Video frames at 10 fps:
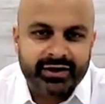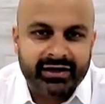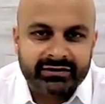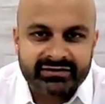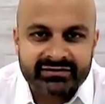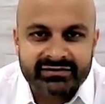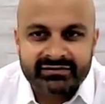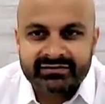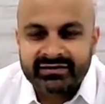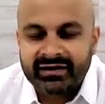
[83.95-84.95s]

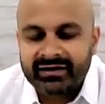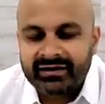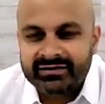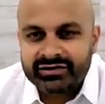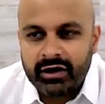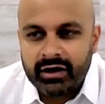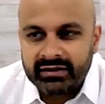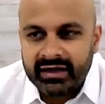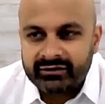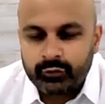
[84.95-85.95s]
Eltis's uh, talk
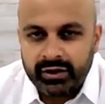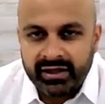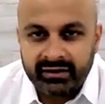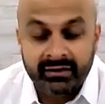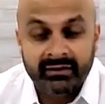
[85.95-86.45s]
last week,